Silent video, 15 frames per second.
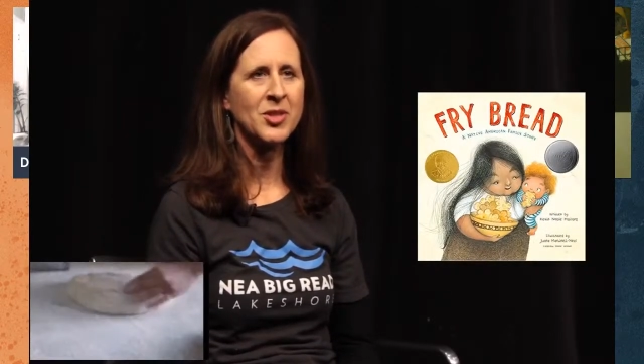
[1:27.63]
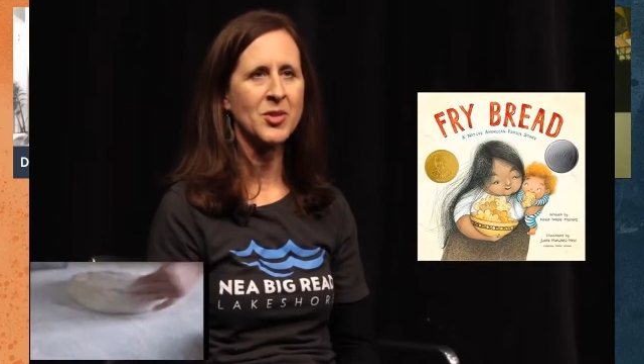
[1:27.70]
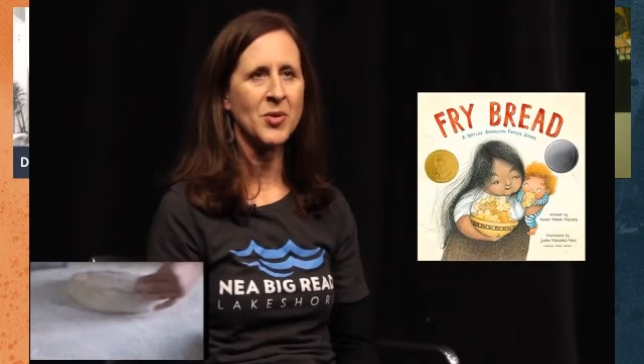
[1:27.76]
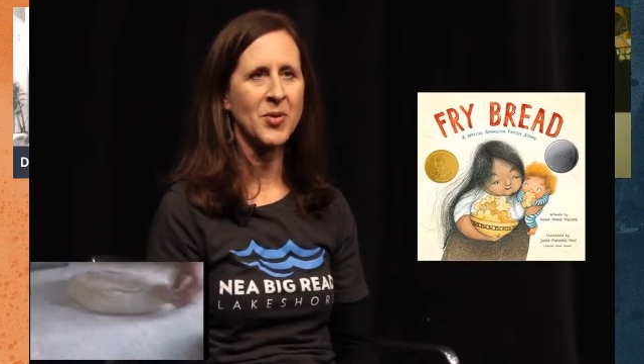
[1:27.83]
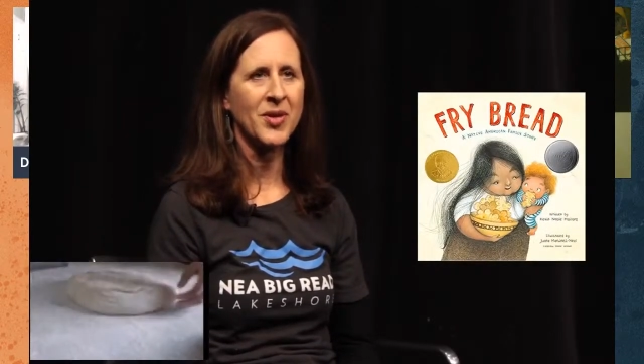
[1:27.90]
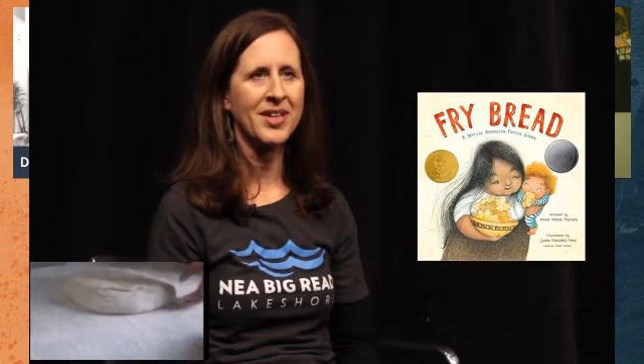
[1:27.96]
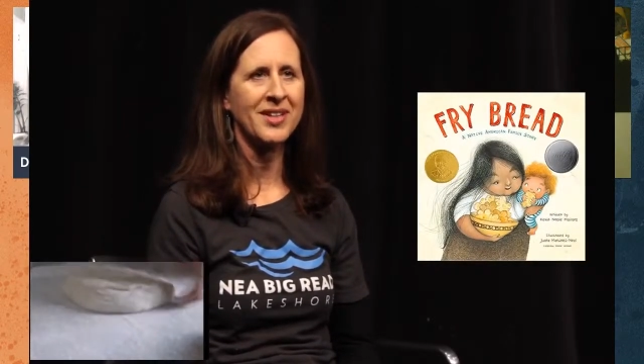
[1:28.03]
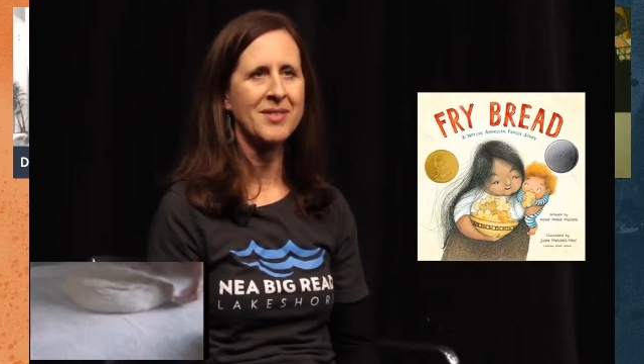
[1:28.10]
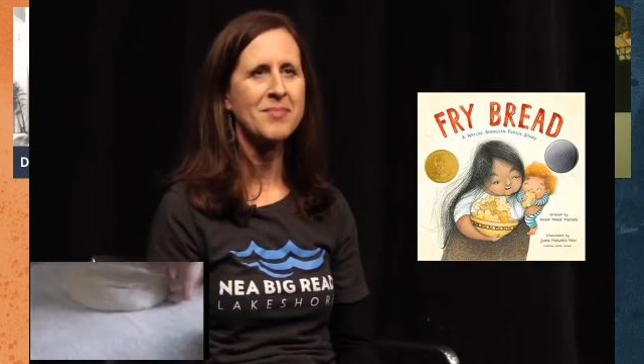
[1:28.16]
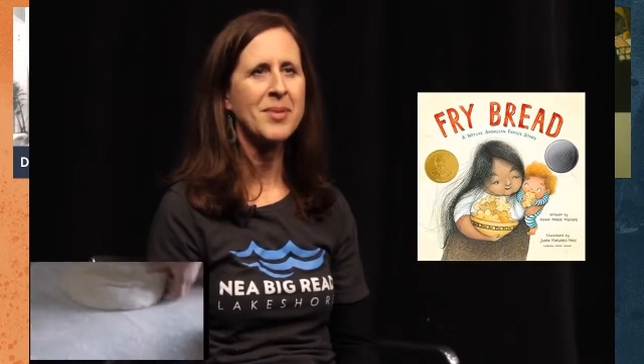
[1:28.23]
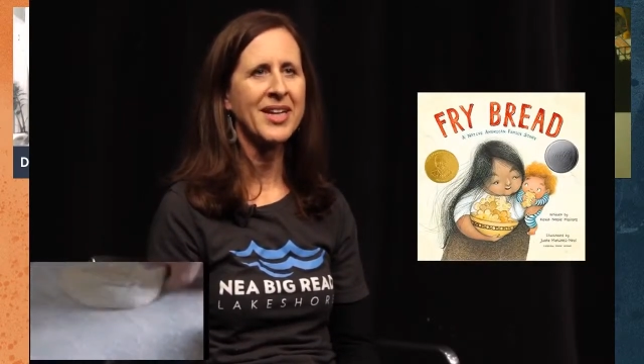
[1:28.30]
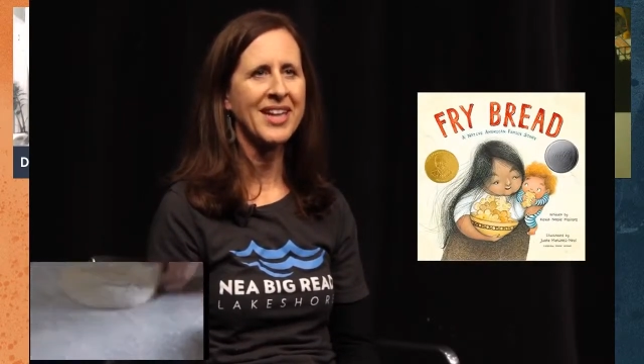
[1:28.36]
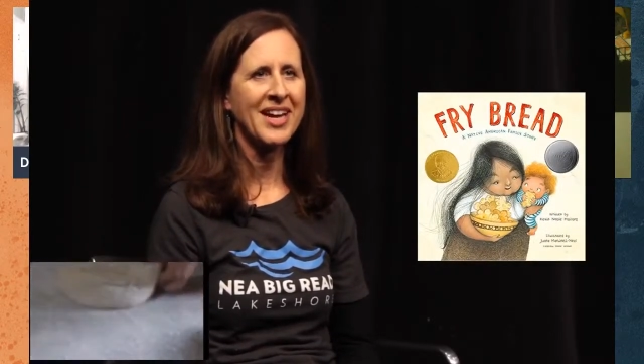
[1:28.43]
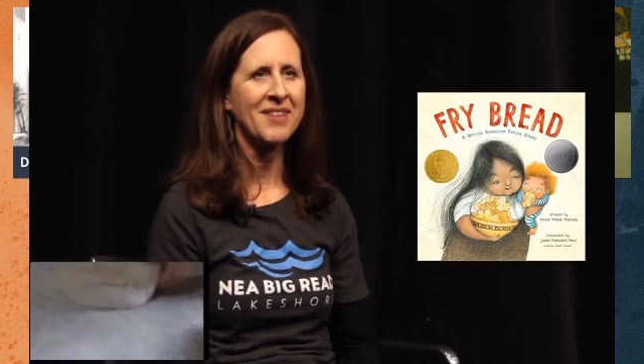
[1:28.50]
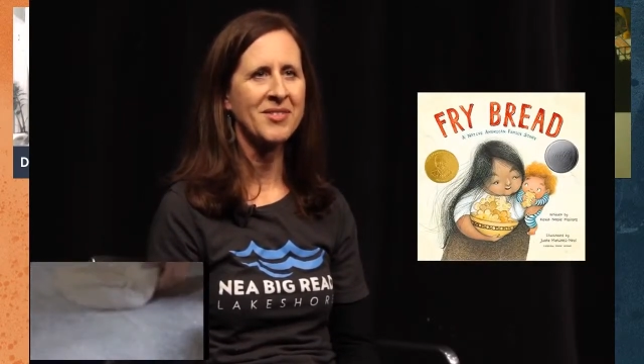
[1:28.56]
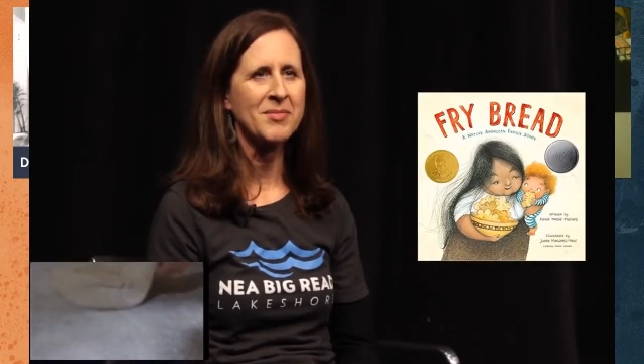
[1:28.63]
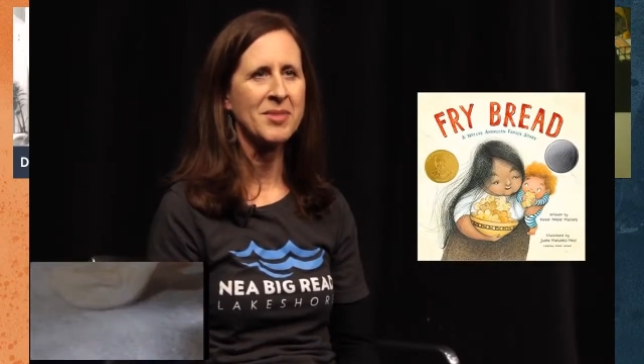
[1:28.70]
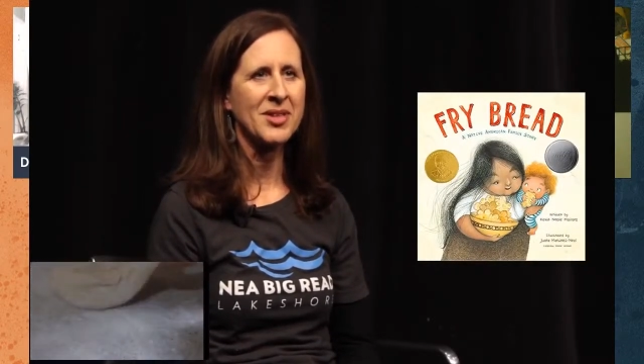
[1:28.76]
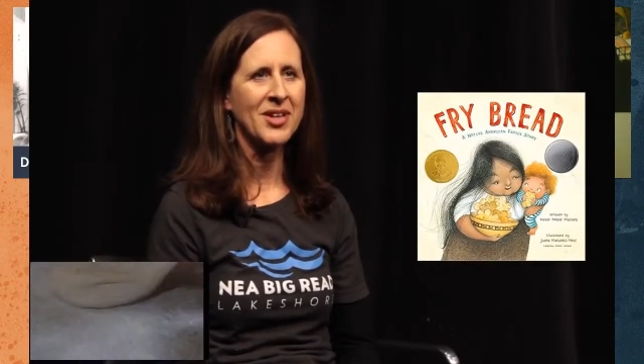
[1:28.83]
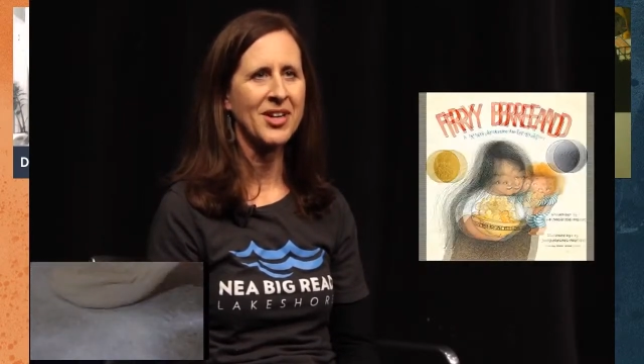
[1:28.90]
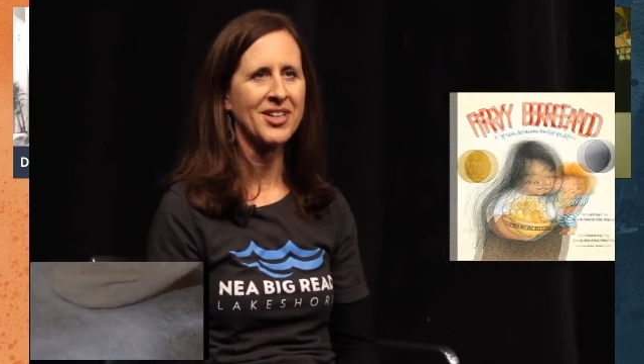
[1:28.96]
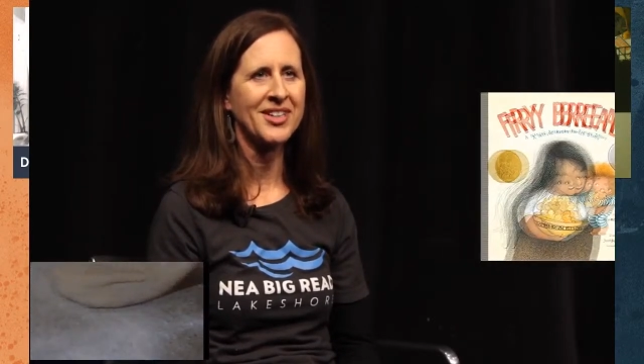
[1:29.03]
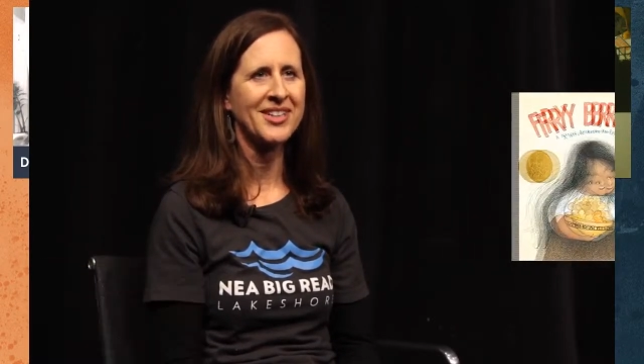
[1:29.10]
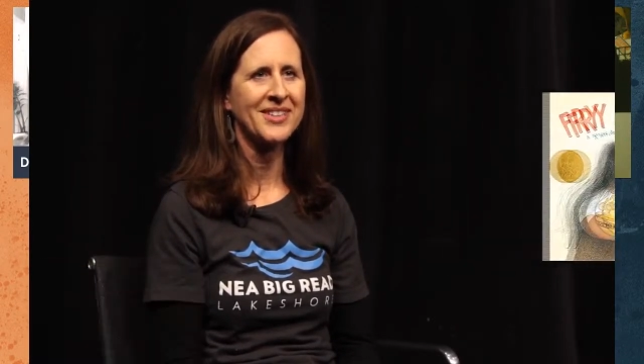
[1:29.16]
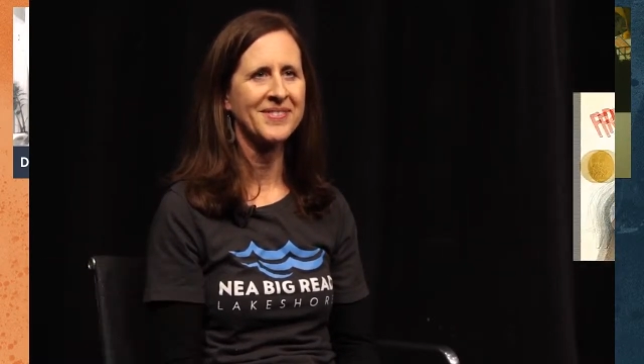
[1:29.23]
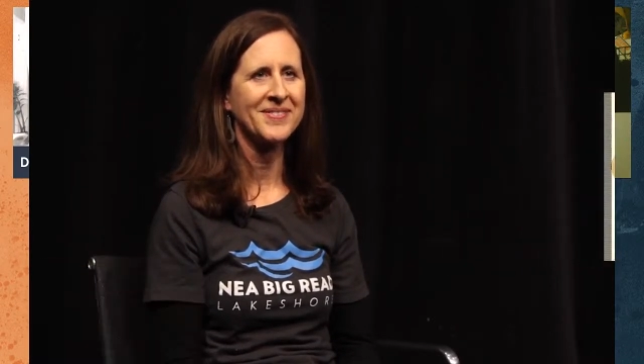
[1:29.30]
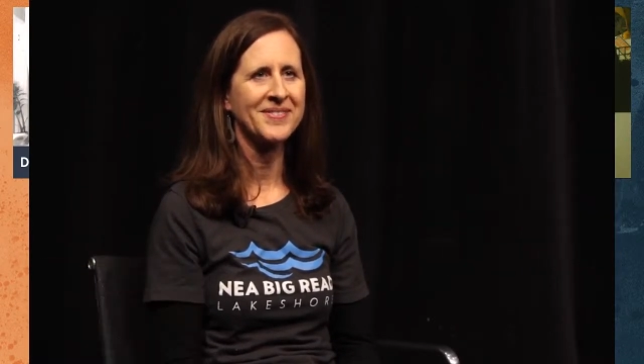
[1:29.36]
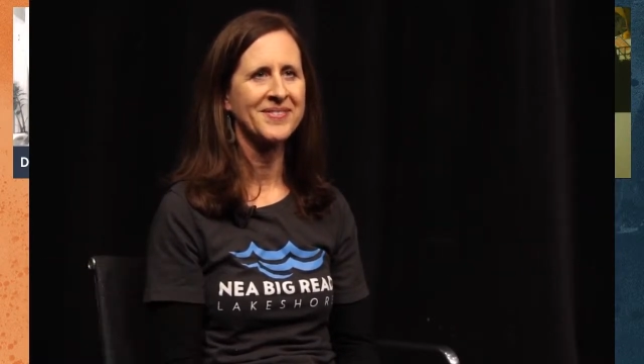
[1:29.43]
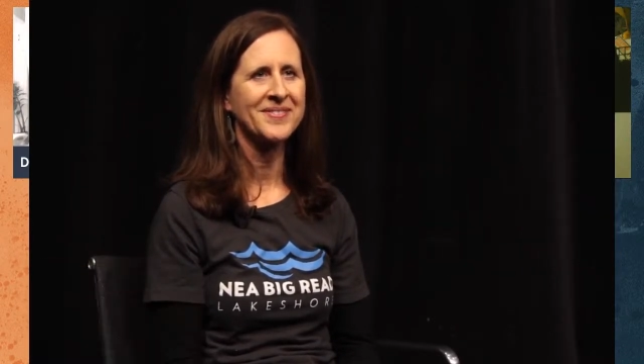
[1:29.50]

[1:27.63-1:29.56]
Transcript: story by Kevin Millard.